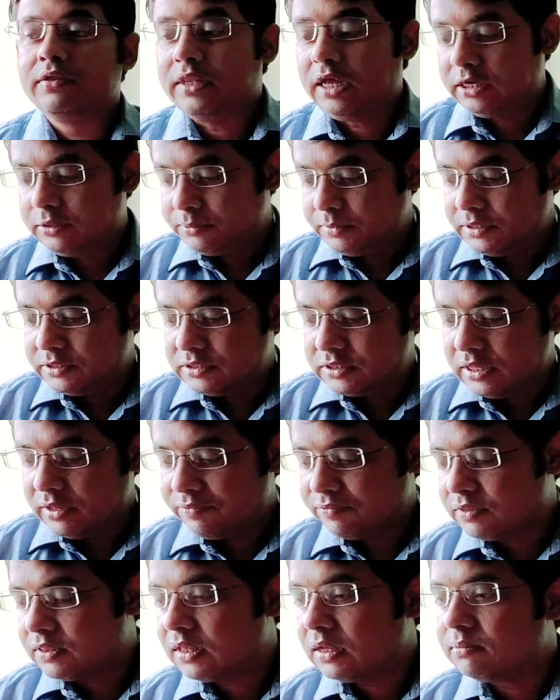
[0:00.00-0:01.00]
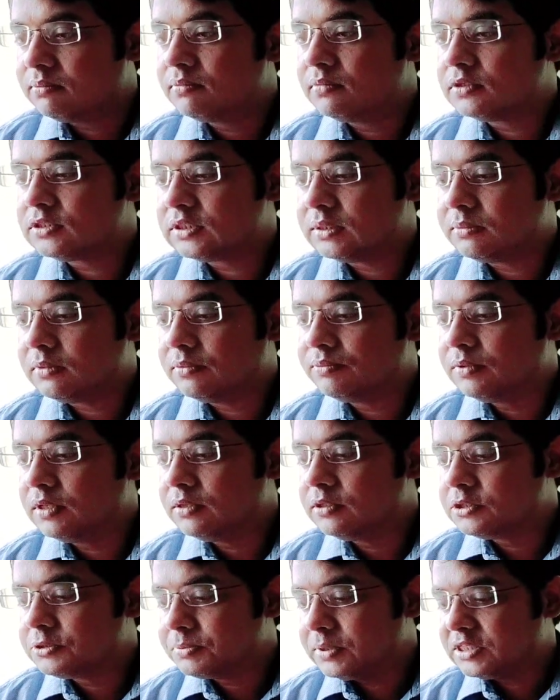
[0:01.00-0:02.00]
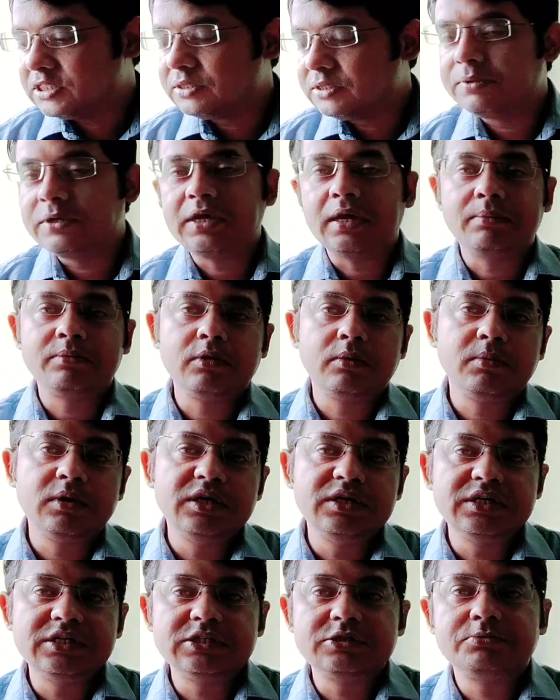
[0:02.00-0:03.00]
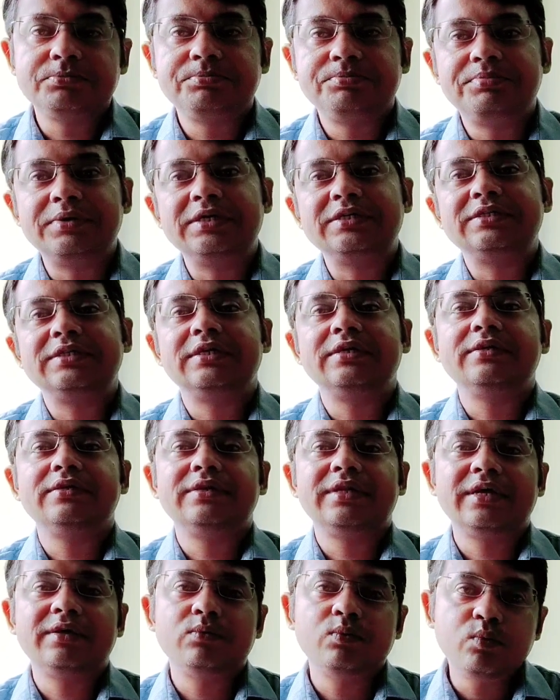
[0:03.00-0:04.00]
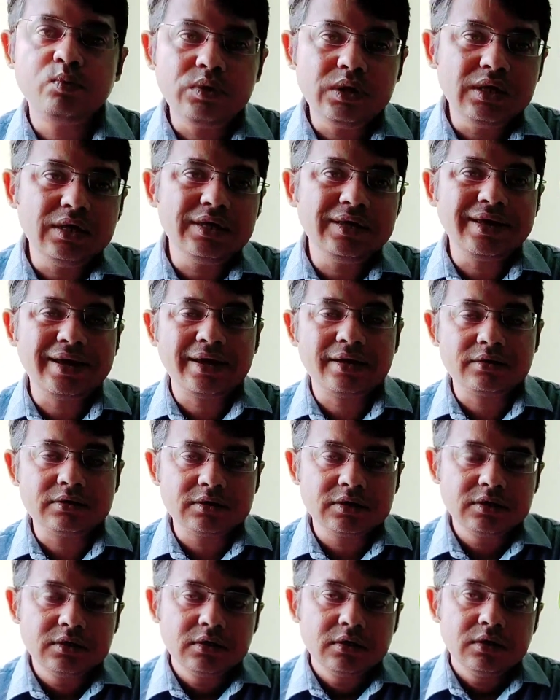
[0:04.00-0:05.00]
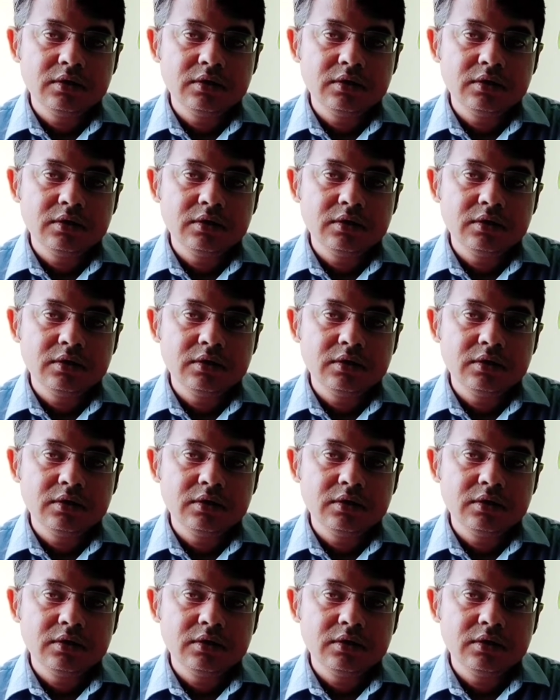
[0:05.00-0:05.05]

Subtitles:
That means if some of these specific abnormalities present, then we can